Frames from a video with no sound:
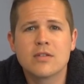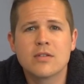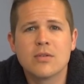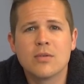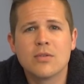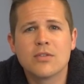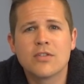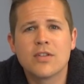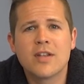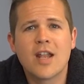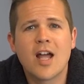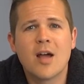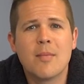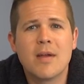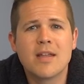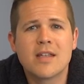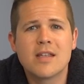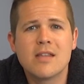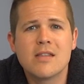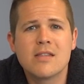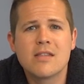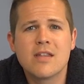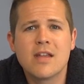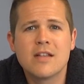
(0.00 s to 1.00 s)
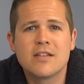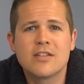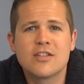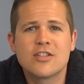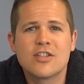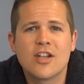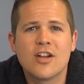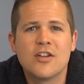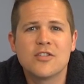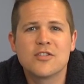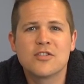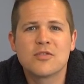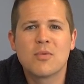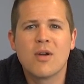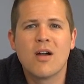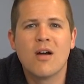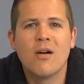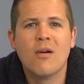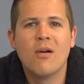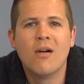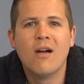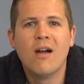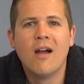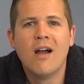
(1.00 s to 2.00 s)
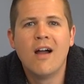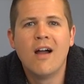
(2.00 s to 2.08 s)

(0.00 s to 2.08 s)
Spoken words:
and also now making theatre shows as well.